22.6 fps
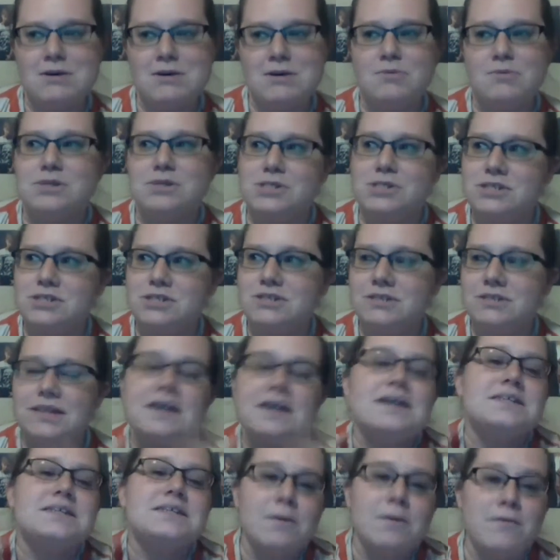which, like
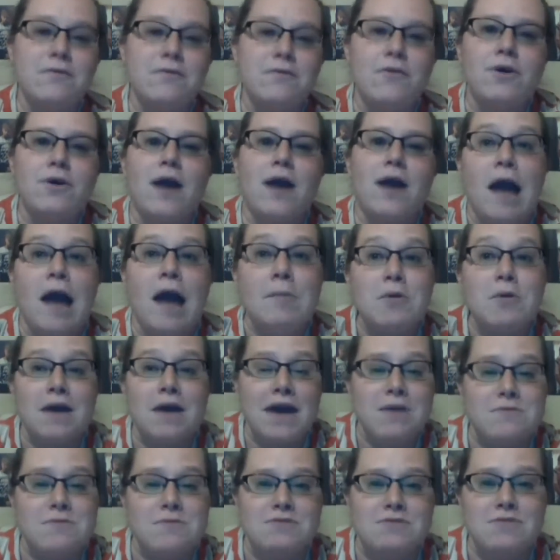I said before, I'm
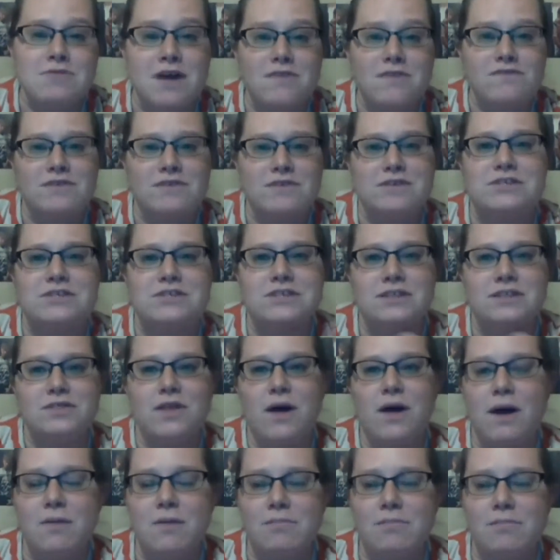okay with you not finishing the
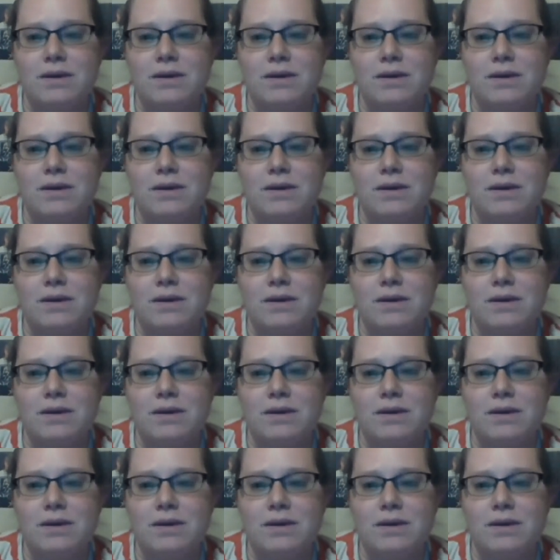thought,